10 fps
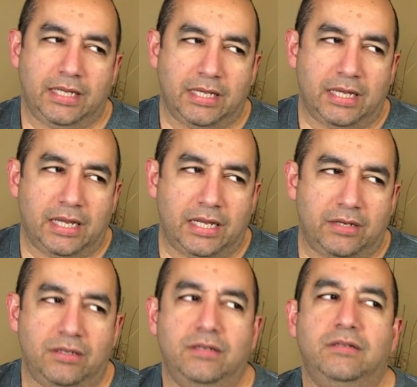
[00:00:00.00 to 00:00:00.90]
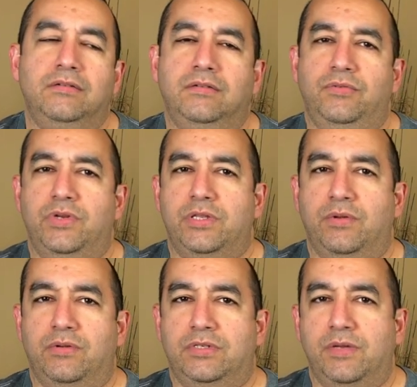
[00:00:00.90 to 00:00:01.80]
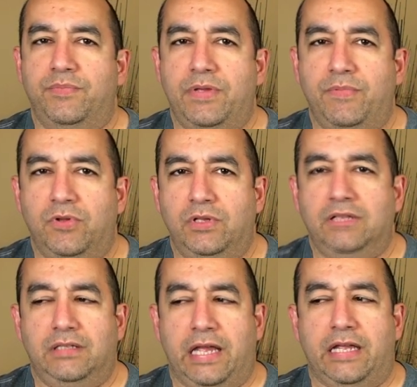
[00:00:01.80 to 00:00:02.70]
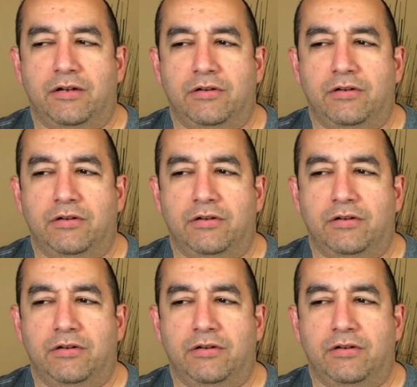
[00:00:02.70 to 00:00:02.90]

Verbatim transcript: And whether some people like it or